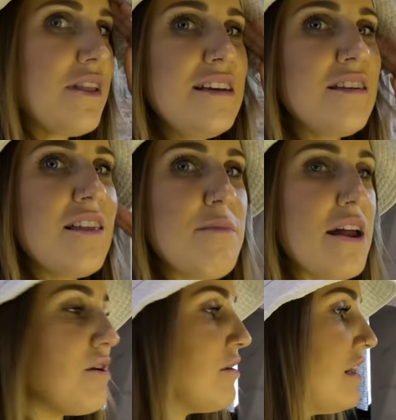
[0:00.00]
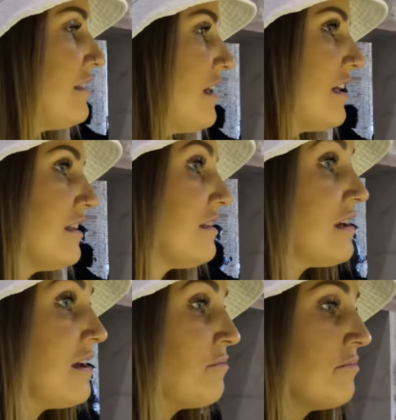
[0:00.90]
weren't these on the menu unless I didn't
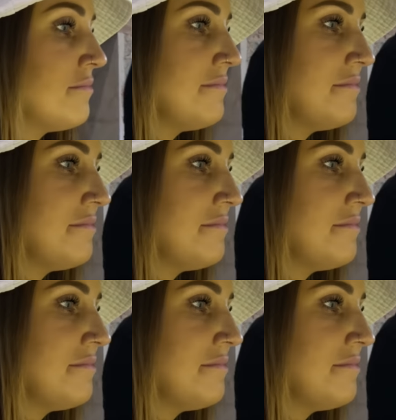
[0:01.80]
see? I know,